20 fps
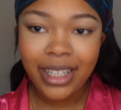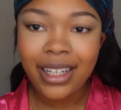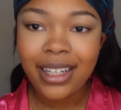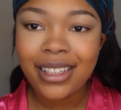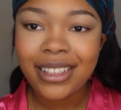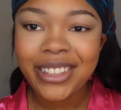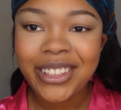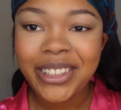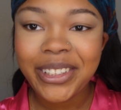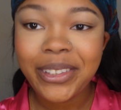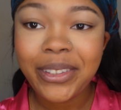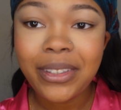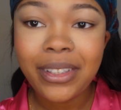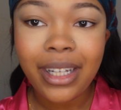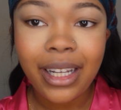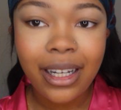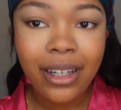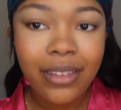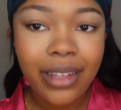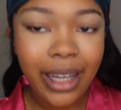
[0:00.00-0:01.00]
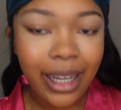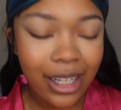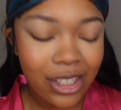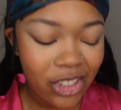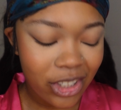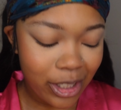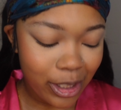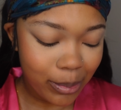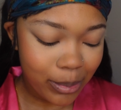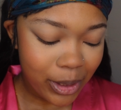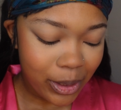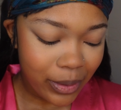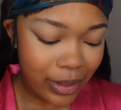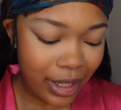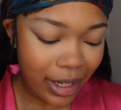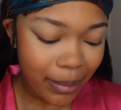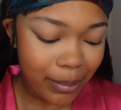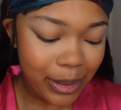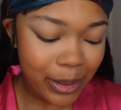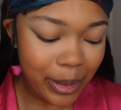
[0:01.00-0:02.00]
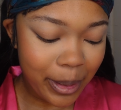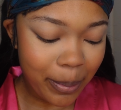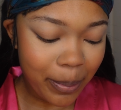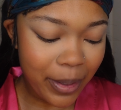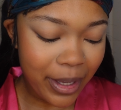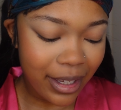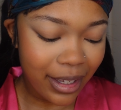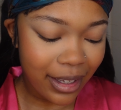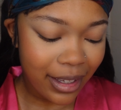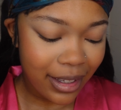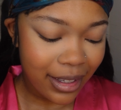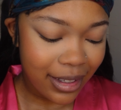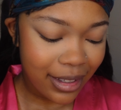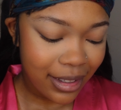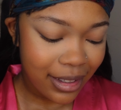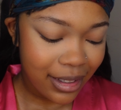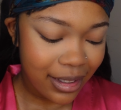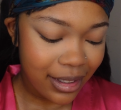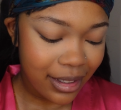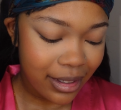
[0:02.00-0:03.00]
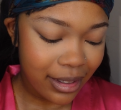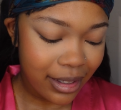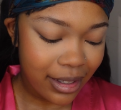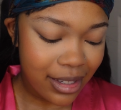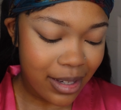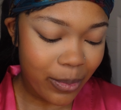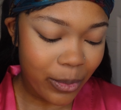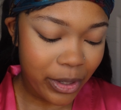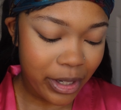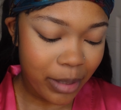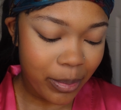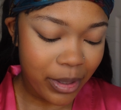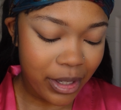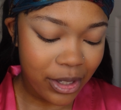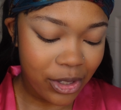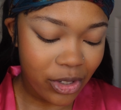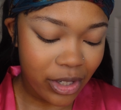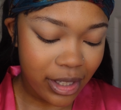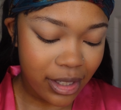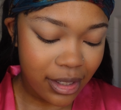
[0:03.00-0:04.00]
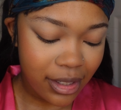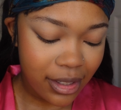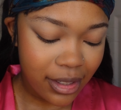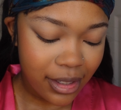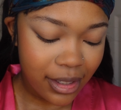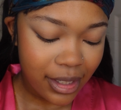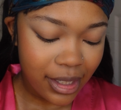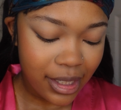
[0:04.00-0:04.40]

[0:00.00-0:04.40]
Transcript: guys, so now the eyeshadow I'm doing pink because I'm wearing a pink dress.